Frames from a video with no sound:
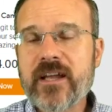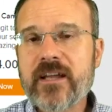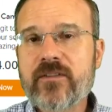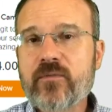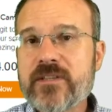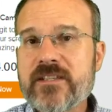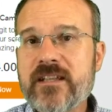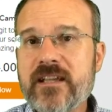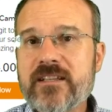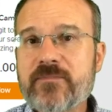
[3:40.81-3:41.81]
And the reason
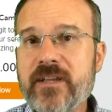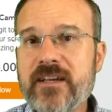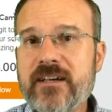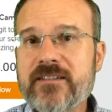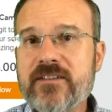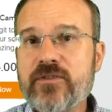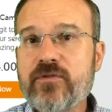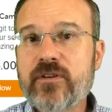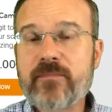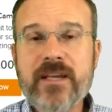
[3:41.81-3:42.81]
is because you
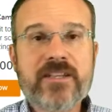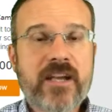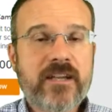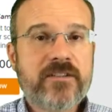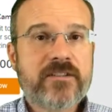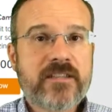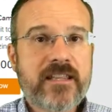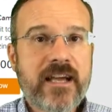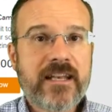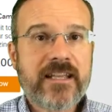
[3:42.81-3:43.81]
can make changes to
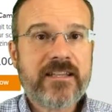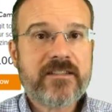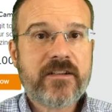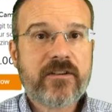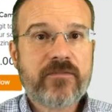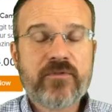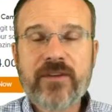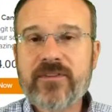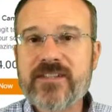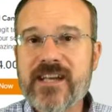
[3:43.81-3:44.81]
that easier. If you
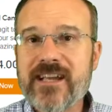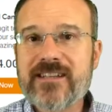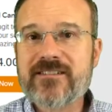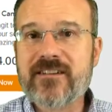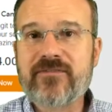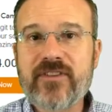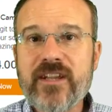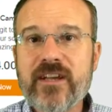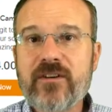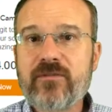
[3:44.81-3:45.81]
have to change a
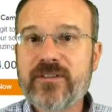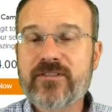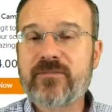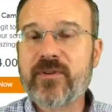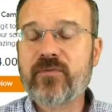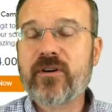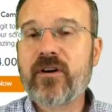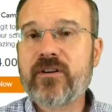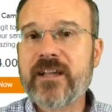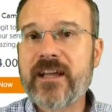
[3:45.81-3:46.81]
video, it's going to be real
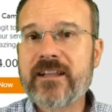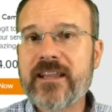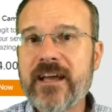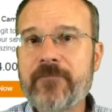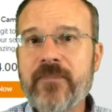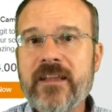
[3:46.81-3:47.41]
hard to edit that.